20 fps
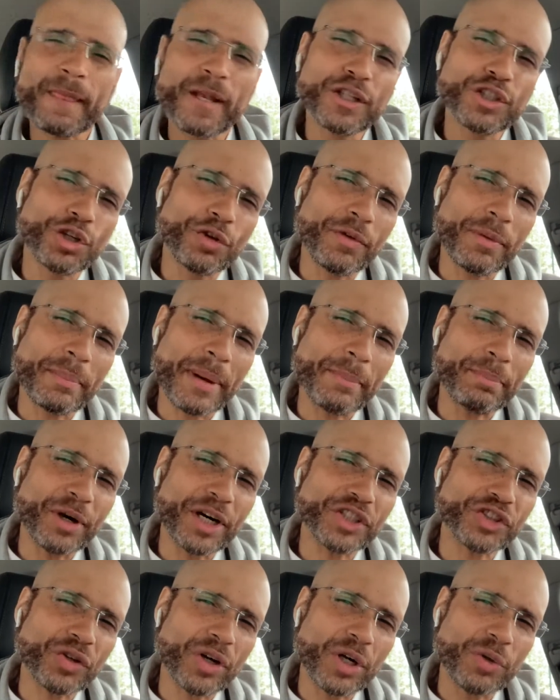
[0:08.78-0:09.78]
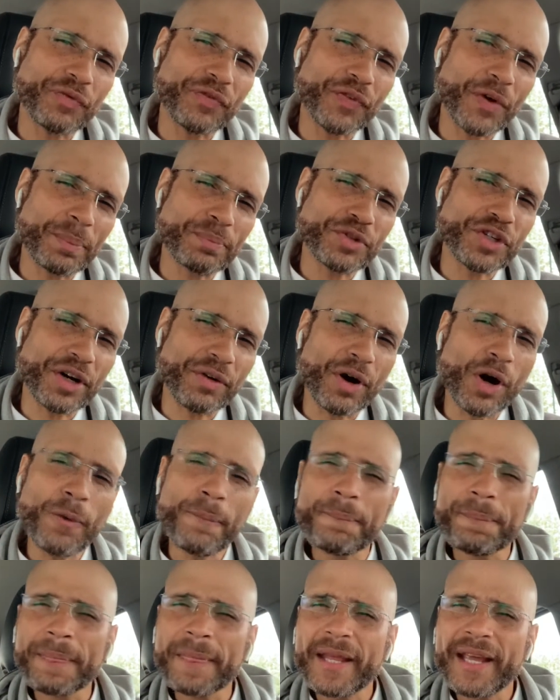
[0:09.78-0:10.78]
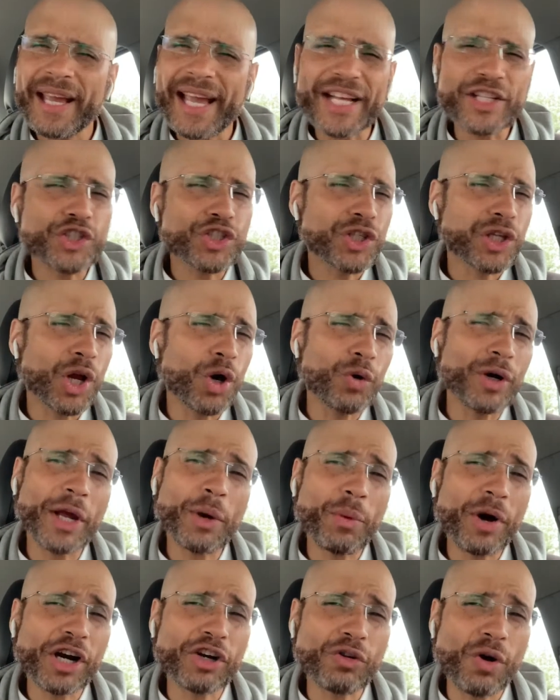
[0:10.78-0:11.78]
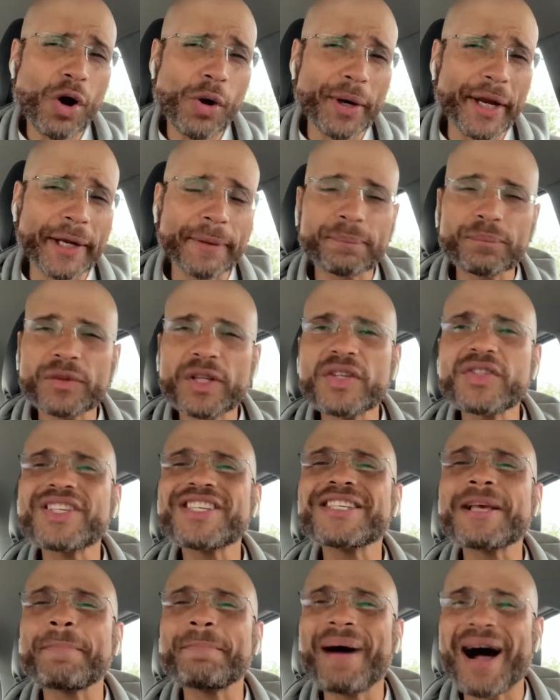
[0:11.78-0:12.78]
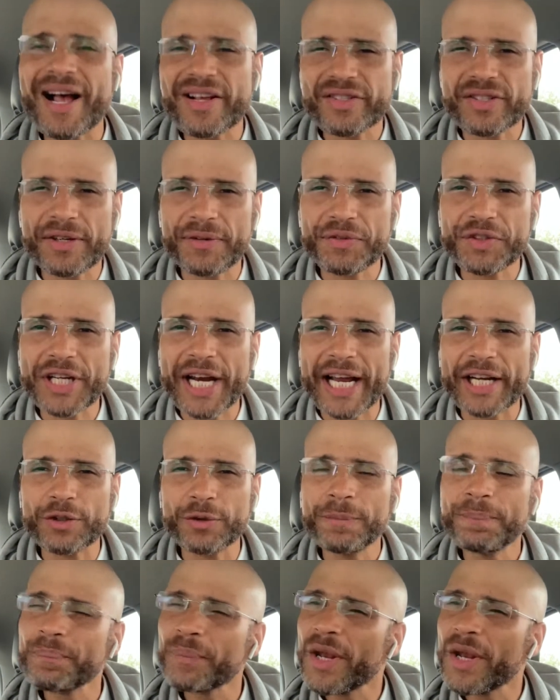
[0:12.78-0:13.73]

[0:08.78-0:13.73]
You remember I started from zero, and slowly we're growing. This is a positive channel.